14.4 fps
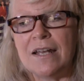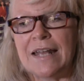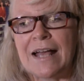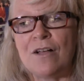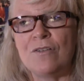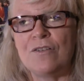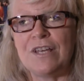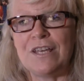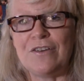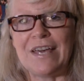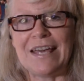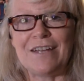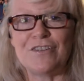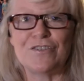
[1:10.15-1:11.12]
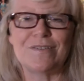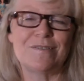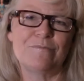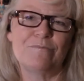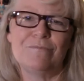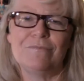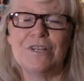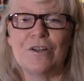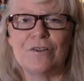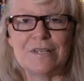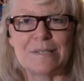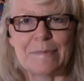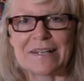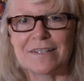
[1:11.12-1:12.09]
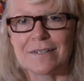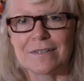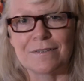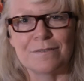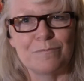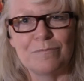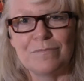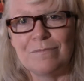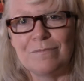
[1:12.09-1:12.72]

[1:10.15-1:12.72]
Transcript: Now, you can't just, you know, expect to